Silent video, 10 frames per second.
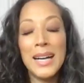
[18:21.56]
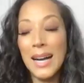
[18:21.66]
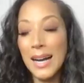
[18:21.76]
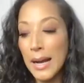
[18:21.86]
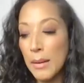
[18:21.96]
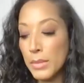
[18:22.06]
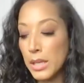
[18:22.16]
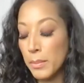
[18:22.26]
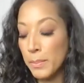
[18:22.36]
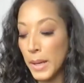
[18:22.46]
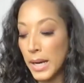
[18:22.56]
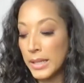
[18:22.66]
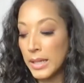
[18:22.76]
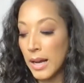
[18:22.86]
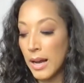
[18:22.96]
Um, but,
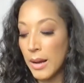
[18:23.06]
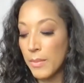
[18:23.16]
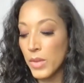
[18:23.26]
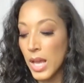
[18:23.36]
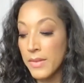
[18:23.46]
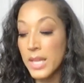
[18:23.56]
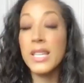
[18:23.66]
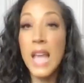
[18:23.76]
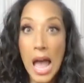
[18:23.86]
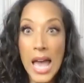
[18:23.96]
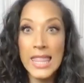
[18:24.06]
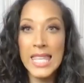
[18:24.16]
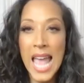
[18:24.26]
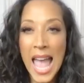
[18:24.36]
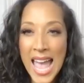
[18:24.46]
um, and then, yeah, at
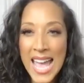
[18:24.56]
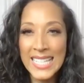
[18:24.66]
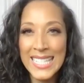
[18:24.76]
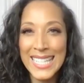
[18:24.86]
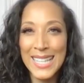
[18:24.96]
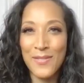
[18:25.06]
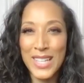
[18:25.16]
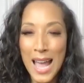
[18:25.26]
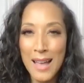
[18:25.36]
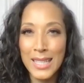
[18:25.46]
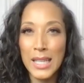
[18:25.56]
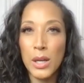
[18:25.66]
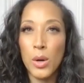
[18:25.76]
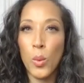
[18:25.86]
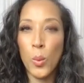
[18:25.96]
the end in the finale,
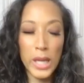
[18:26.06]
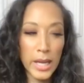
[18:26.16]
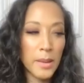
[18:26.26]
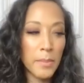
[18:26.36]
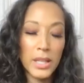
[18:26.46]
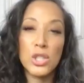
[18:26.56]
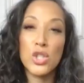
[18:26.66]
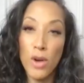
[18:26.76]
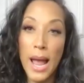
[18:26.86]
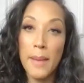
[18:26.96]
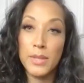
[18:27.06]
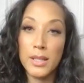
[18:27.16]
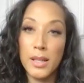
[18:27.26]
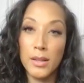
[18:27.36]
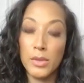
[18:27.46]
we end up being trapped
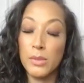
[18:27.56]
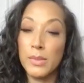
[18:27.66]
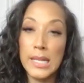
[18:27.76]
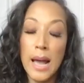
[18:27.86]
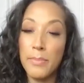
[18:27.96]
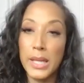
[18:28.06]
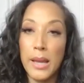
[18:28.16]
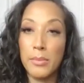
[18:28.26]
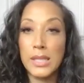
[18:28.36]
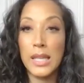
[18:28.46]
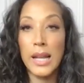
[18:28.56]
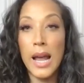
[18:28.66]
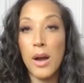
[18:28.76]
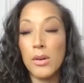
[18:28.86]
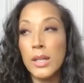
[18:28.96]
in the rooms and not being able to get
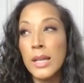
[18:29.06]
out.